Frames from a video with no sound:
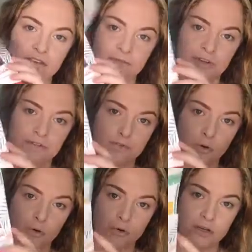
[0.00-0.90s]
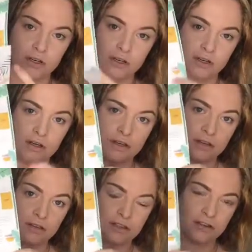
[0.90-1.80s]
3-fold
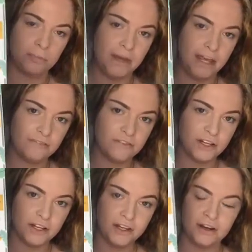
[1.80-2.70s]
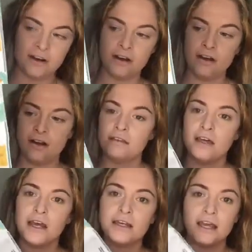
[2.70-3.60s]
little pamphlet here.
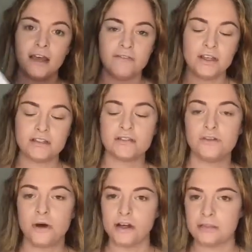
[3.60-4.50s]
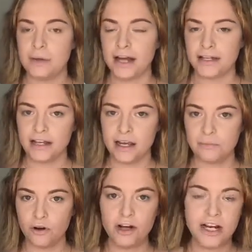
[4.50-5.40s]
They gave this to us back in
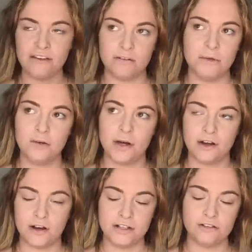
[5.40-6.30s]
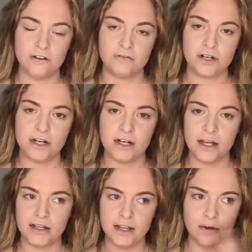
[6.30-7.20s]
April and everybody went crazy over it,
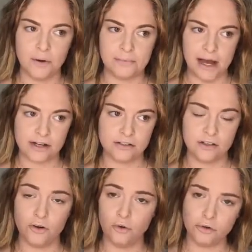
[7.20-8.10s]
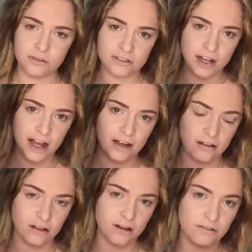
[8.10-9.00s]
and then they went back to the old
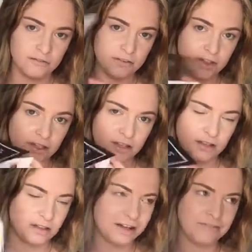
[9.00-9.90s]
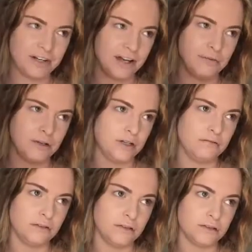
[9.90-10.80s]
style of the, I forget what it
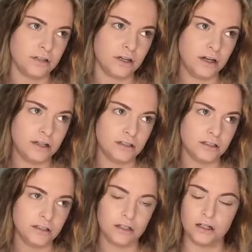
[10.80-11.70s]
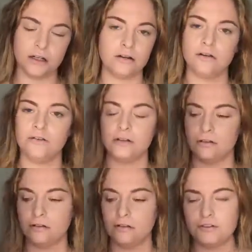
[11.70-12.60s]
even looks like. Honestly, I don't even,
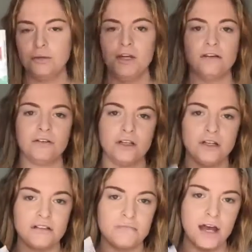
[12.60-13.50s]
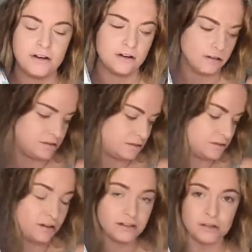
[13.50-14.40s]
to me it really doesn't matter because as
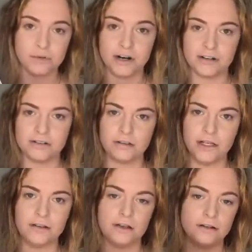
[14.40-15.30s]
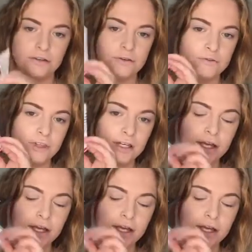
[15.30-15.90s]
long as the products are lit, then who really